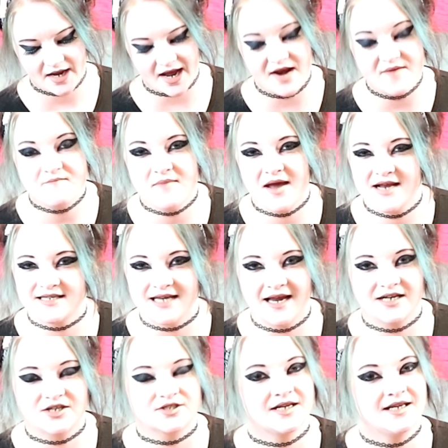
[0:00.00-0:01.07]
and it may
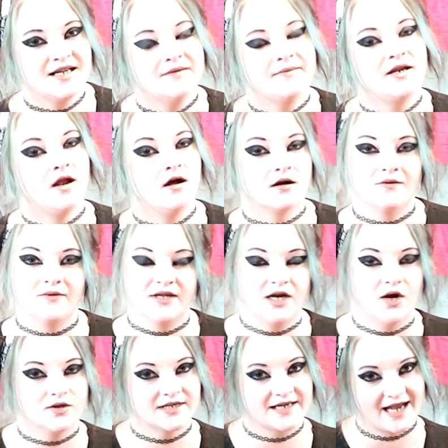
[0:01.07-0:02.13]
take just a little bit longer with an
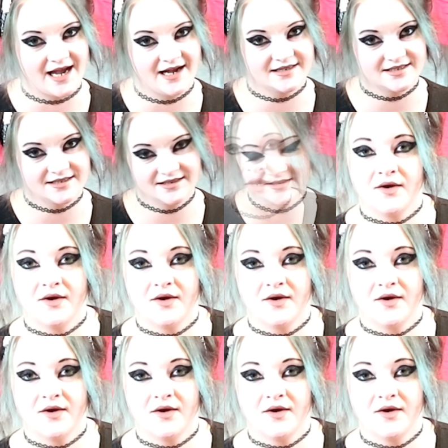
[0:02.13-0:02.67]
older cat.